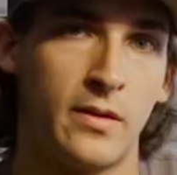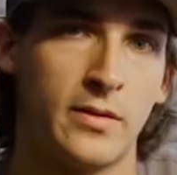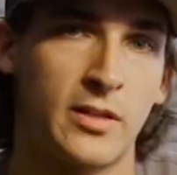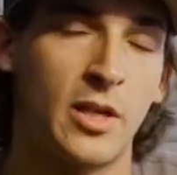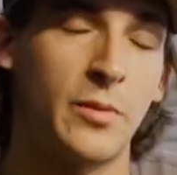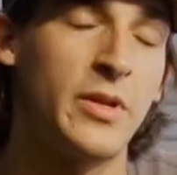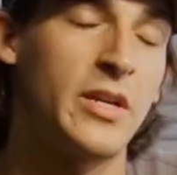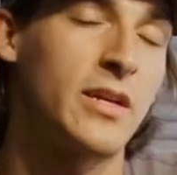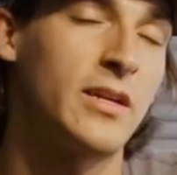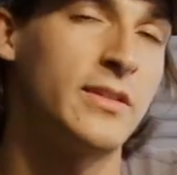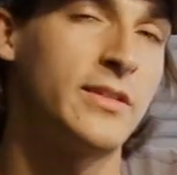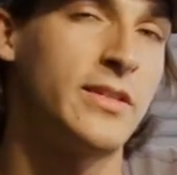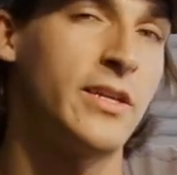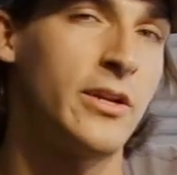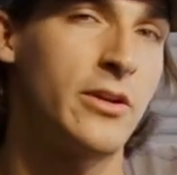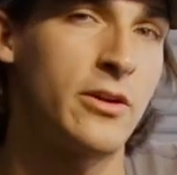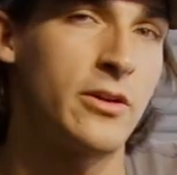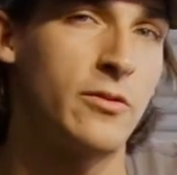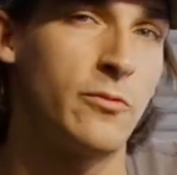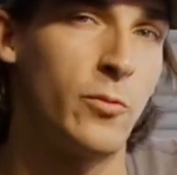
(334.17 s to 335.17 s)
Something to
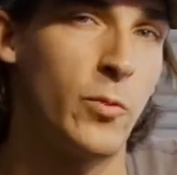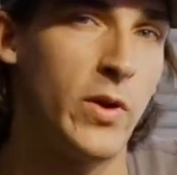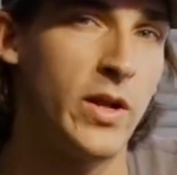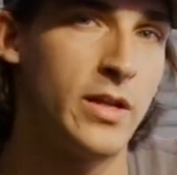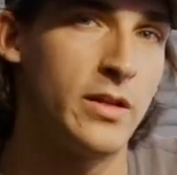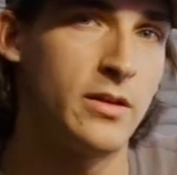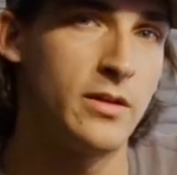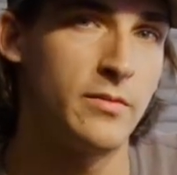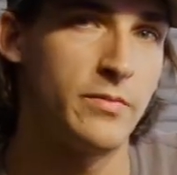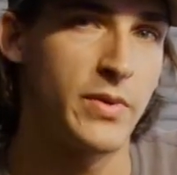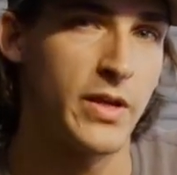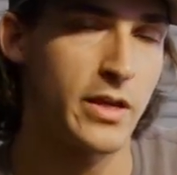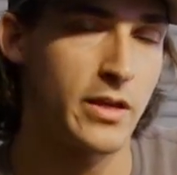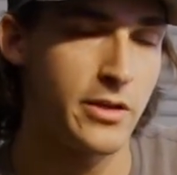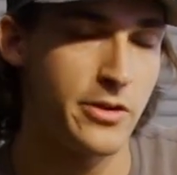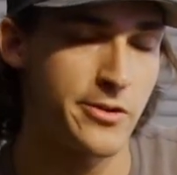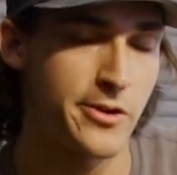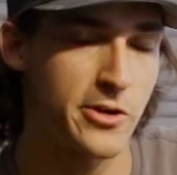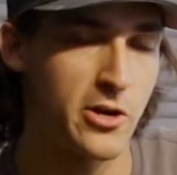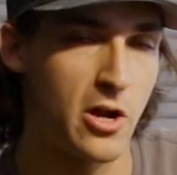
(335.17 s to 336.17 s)
consider when
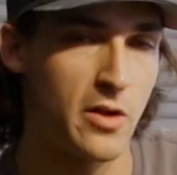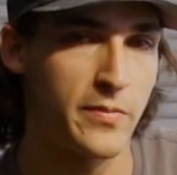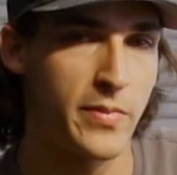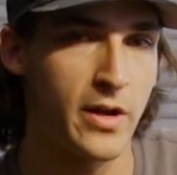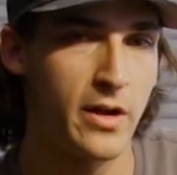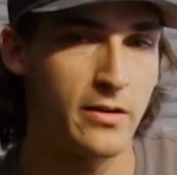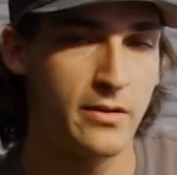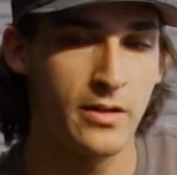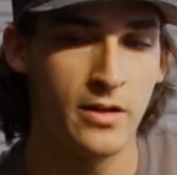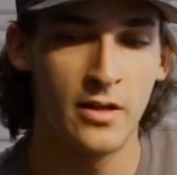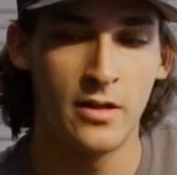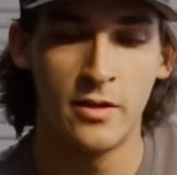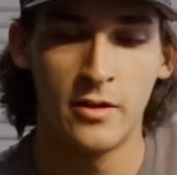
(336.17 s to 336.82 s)
picking your compound.